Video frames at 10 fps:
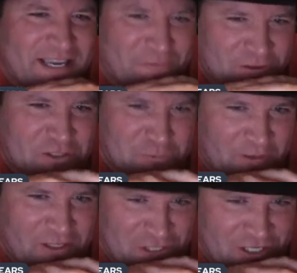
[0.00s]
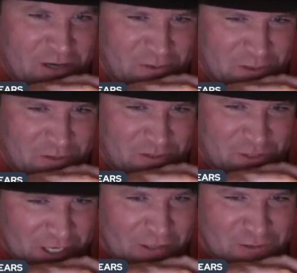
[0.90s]
if this is really Geo dudes.
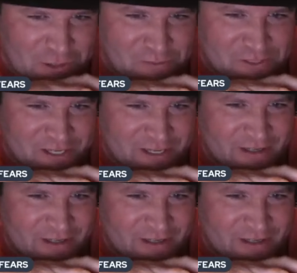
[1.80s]
Geo dudes,